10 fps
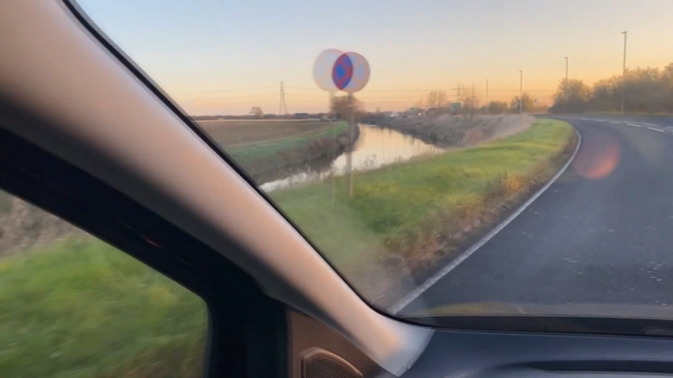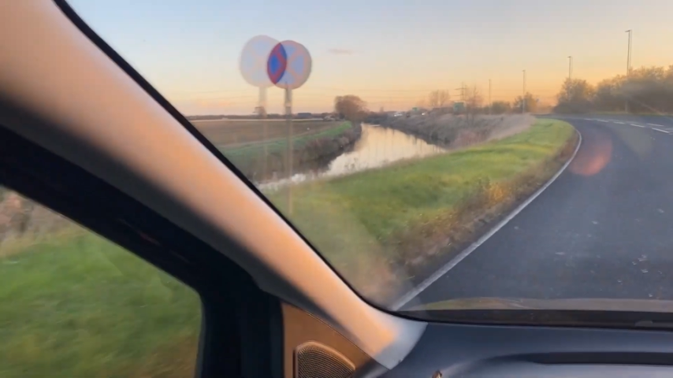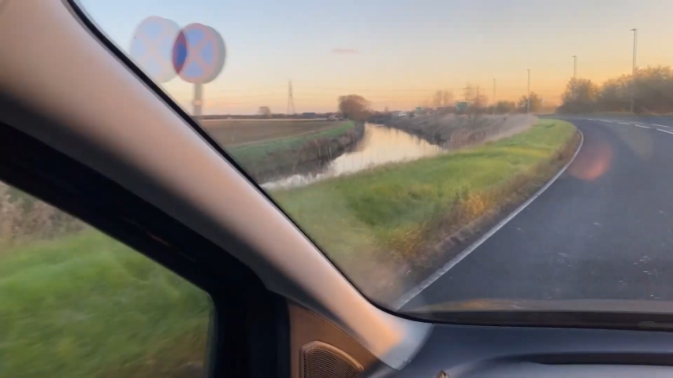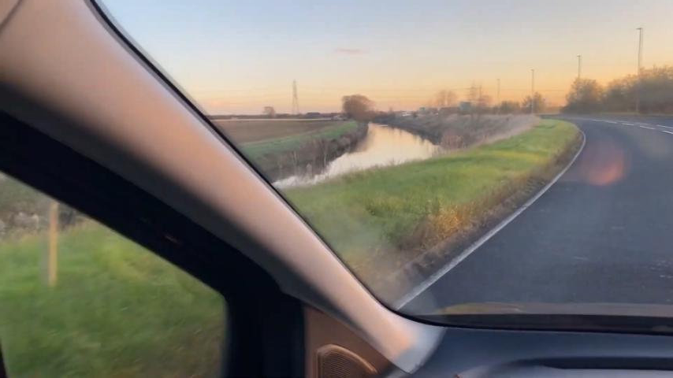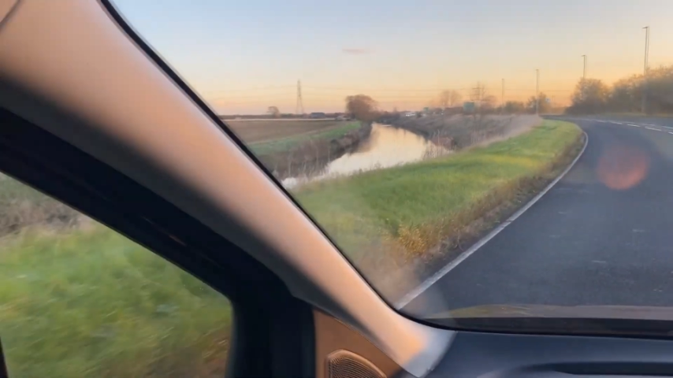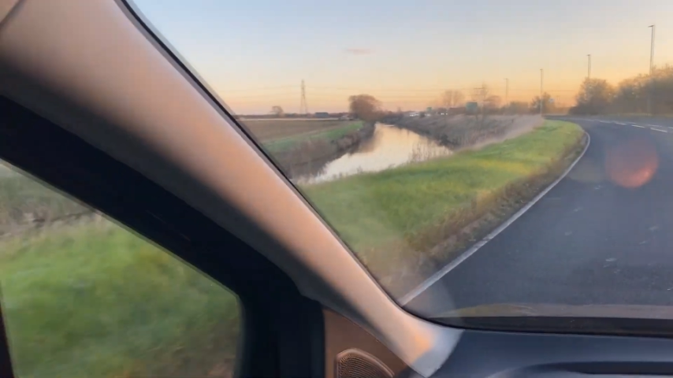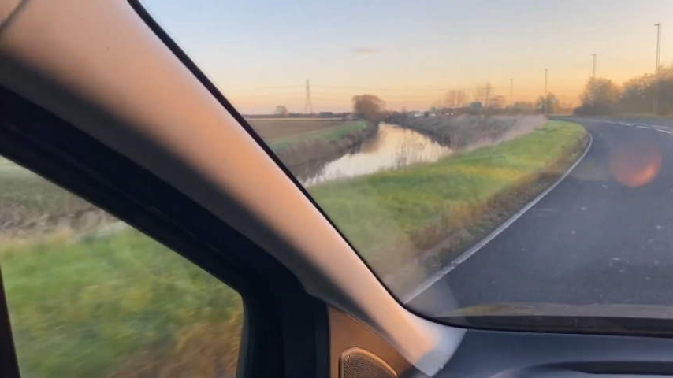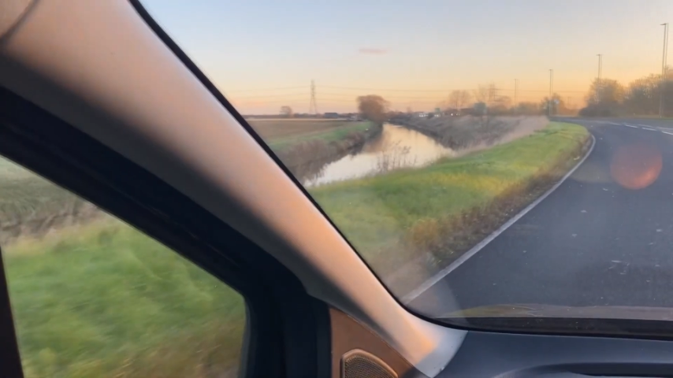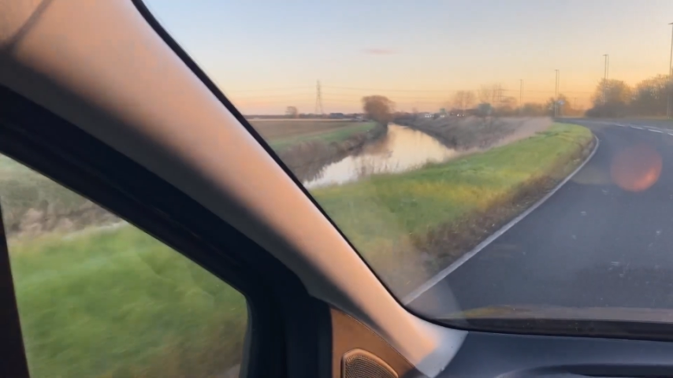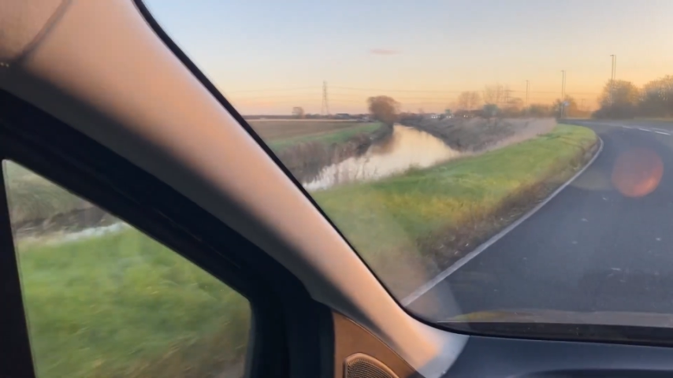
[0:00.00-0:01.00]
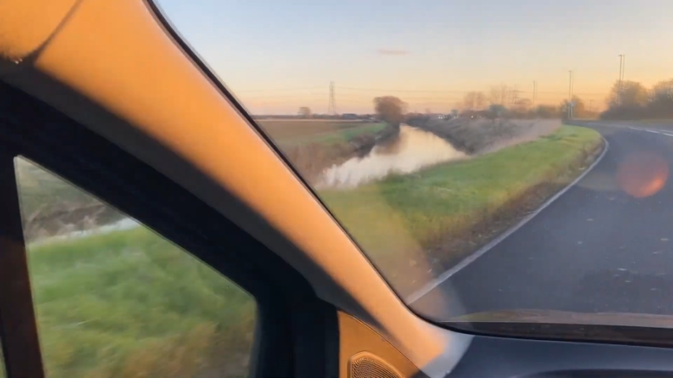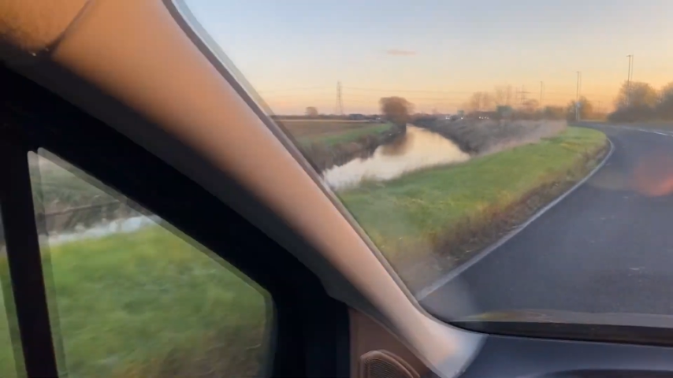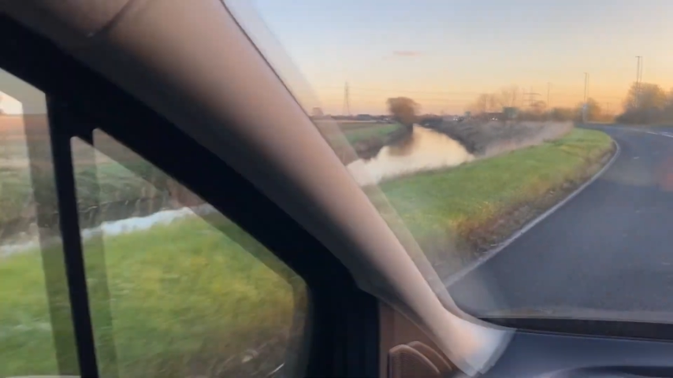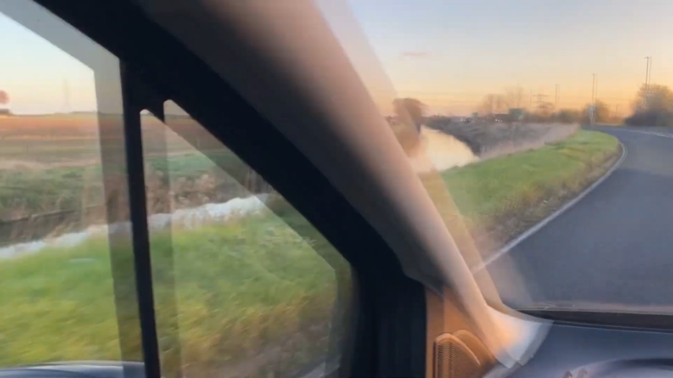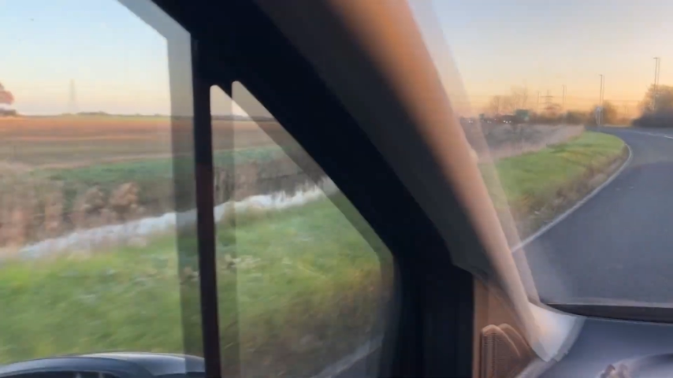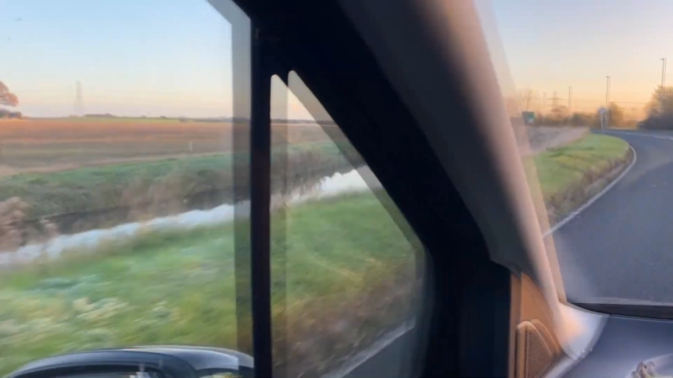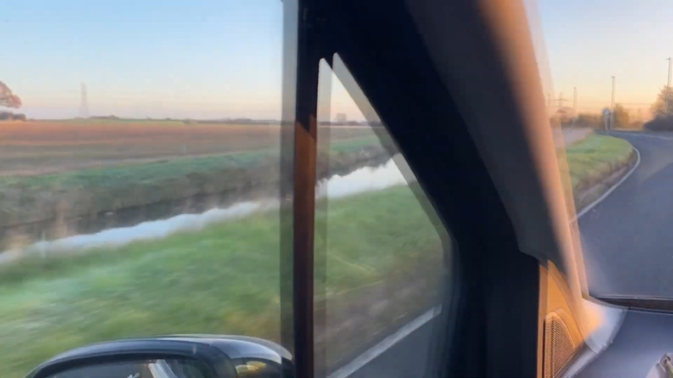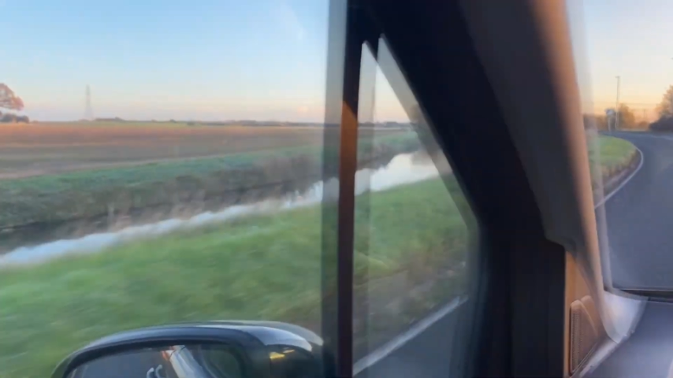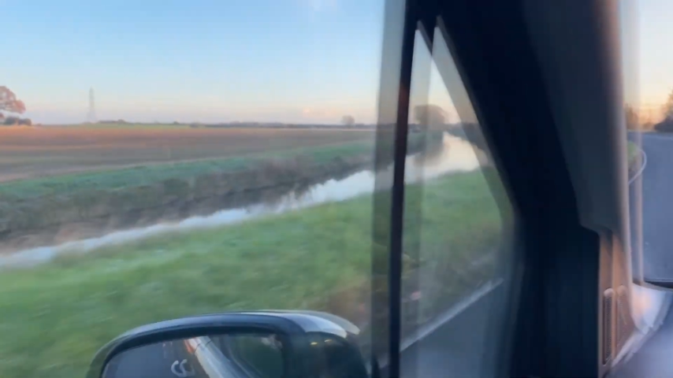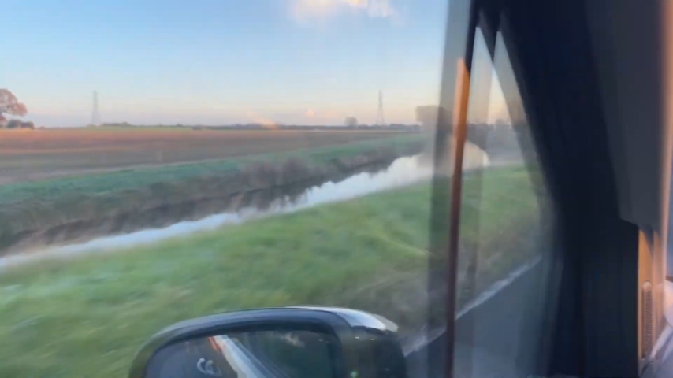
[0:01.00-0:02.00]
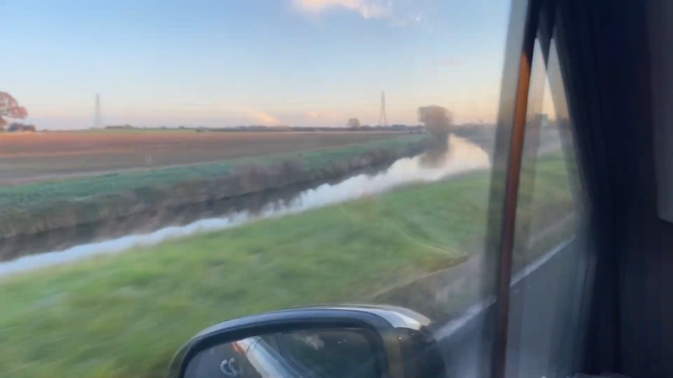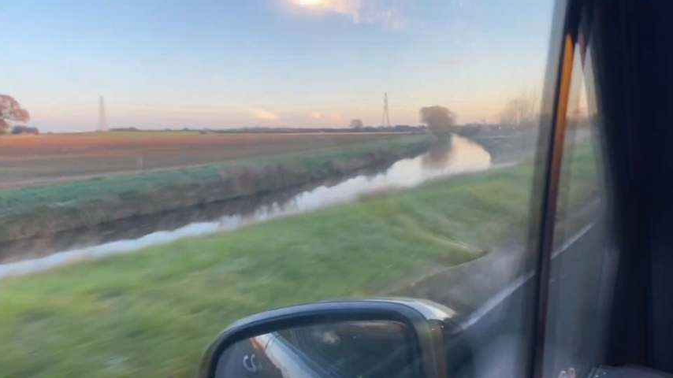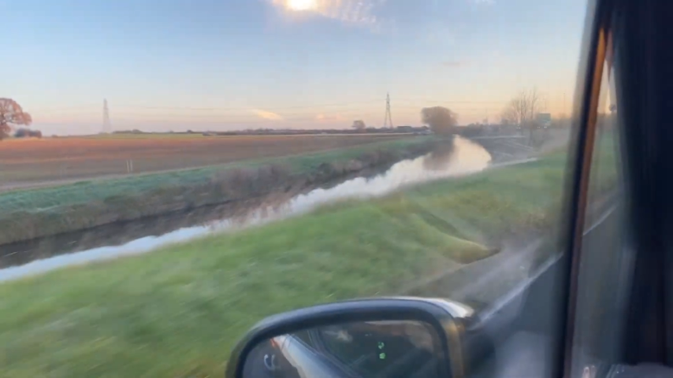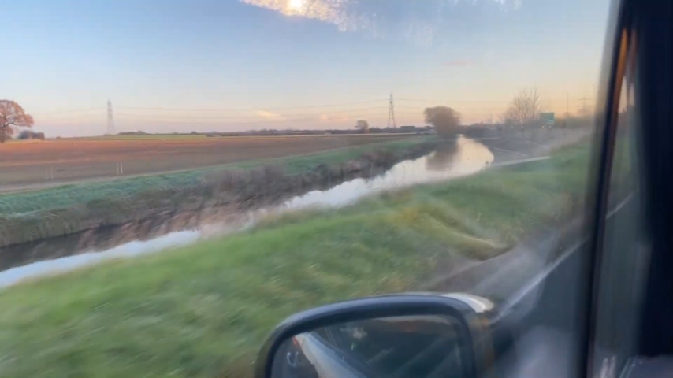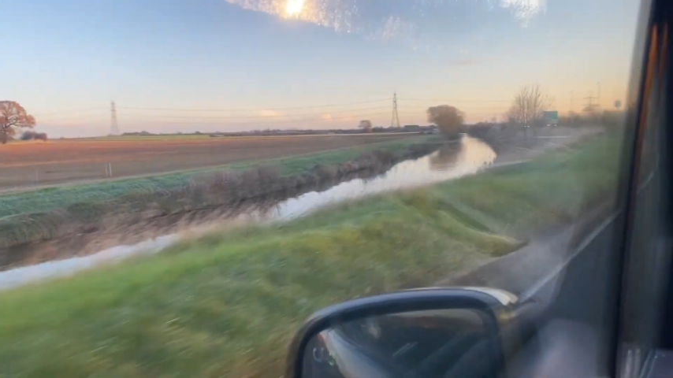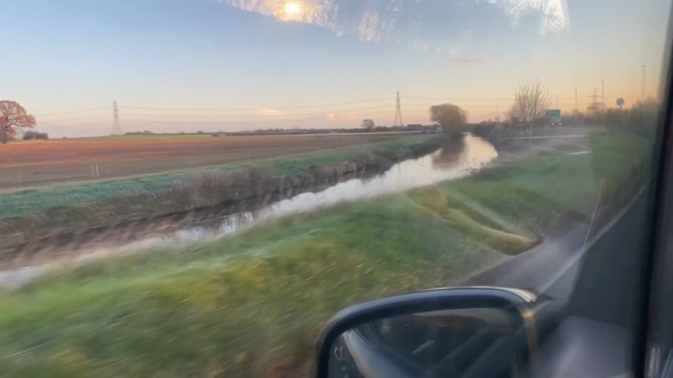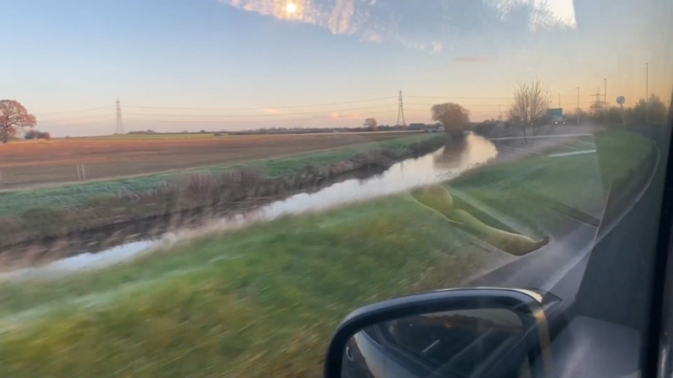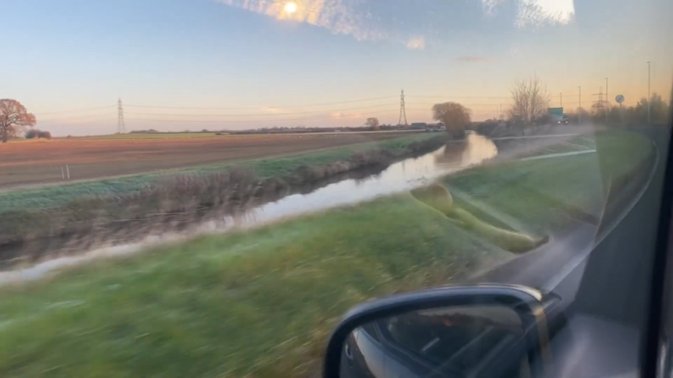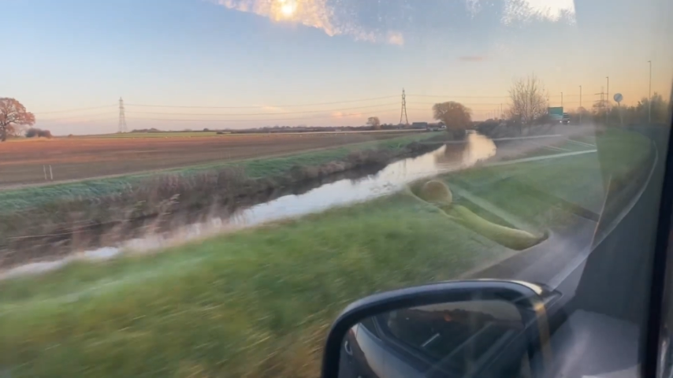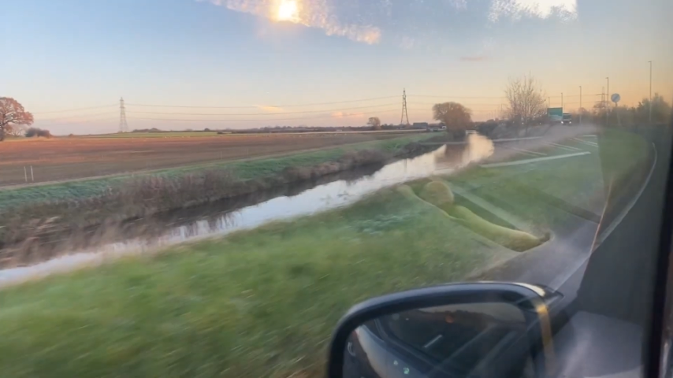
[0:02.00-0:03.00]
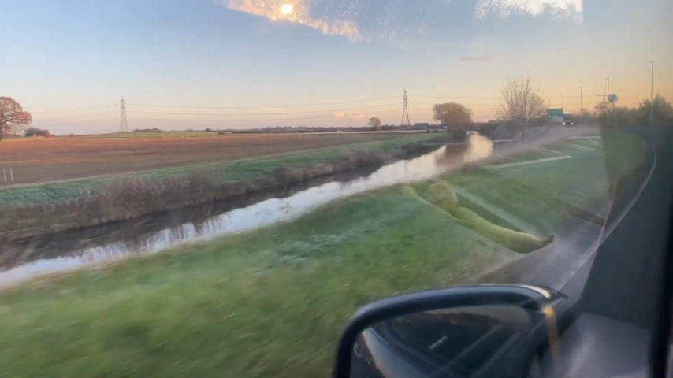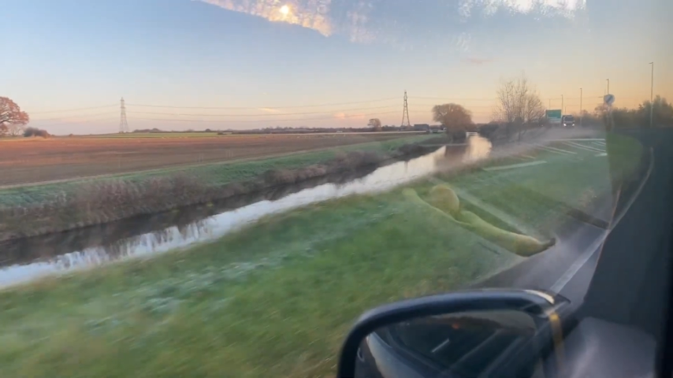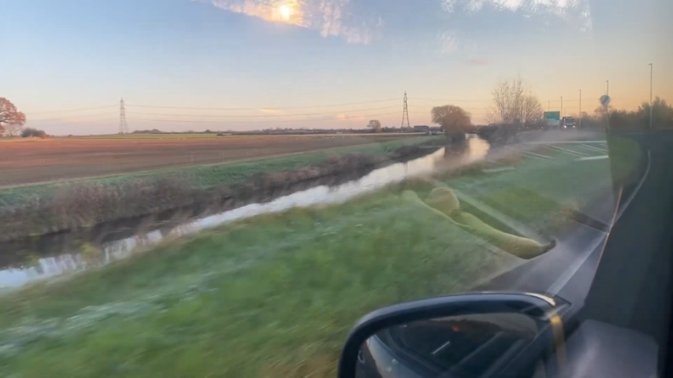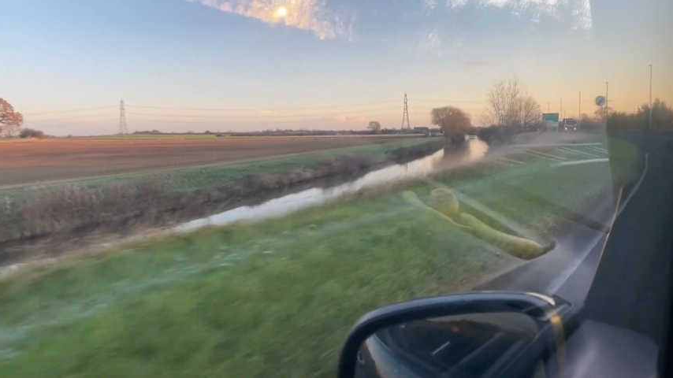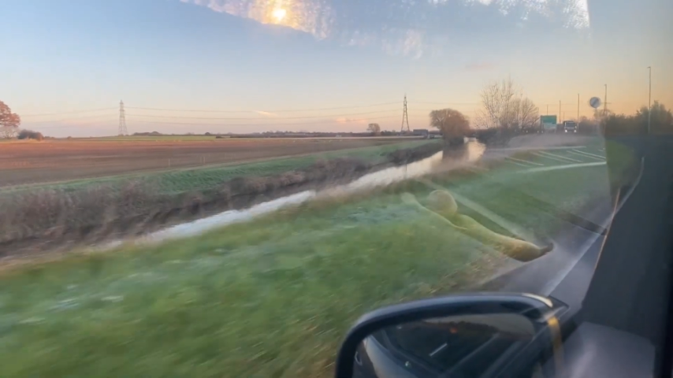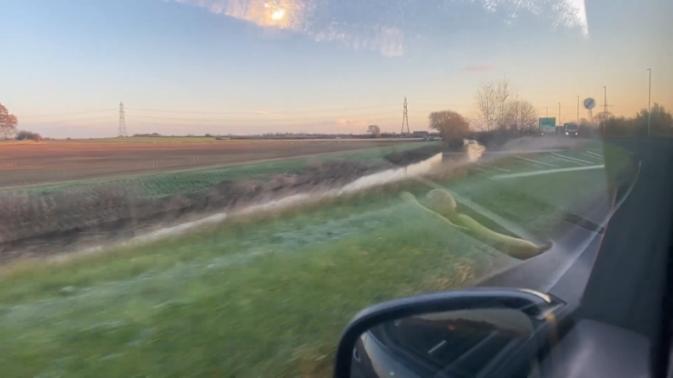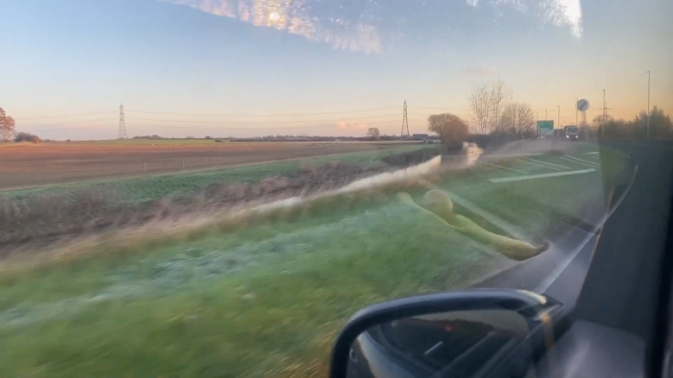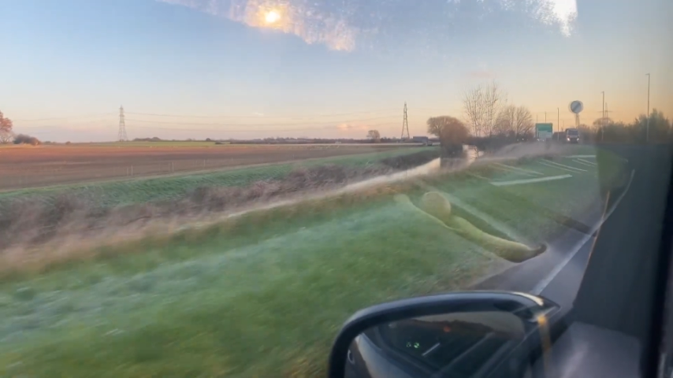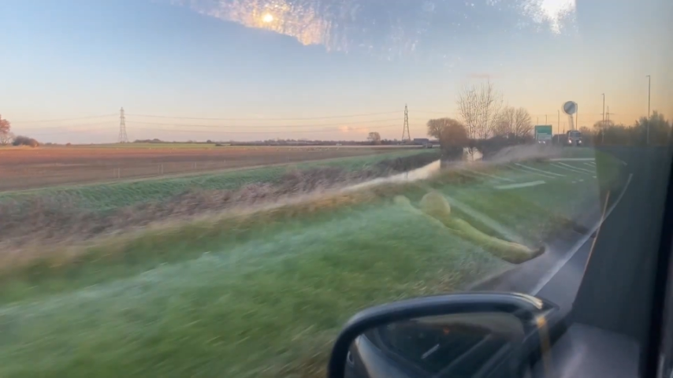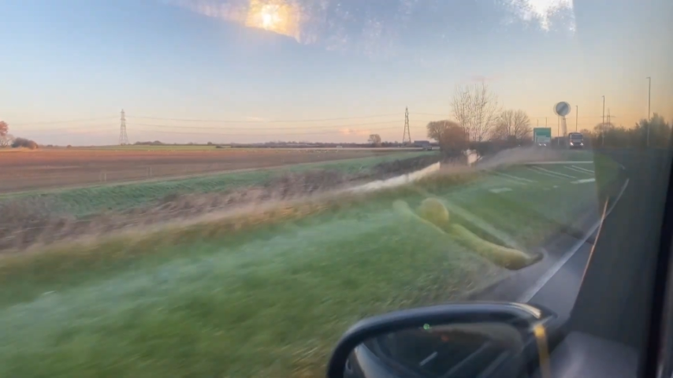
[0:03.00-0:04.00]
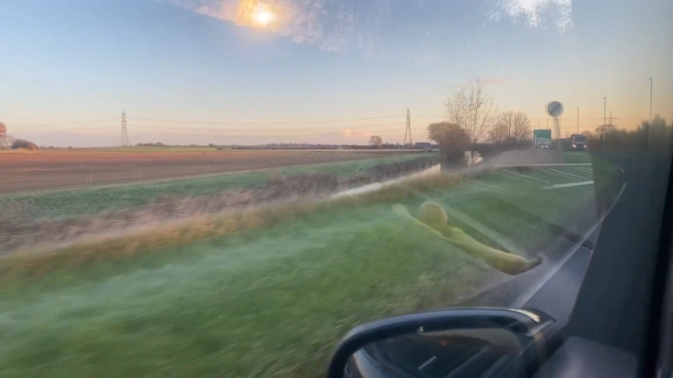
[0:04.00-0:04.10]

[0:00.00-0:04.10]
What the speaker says: [unreadable: no face in view]